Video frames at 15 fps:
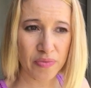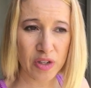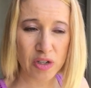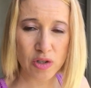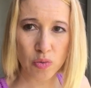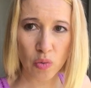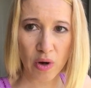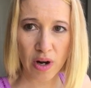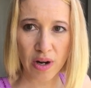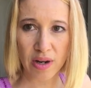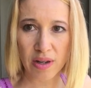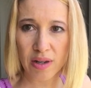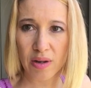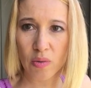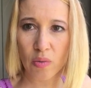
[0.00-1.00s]
there's
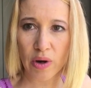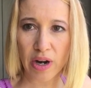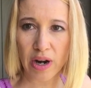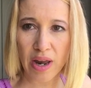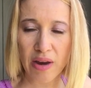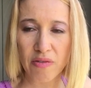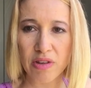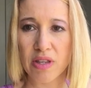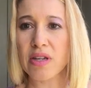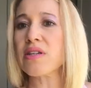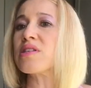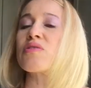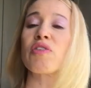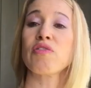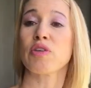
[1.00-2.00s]
one where everything
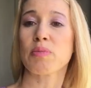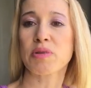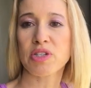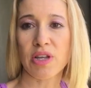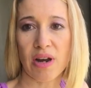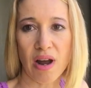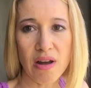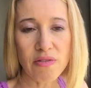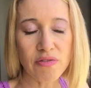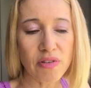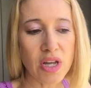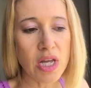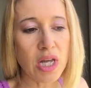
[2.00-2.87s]
is 50% off.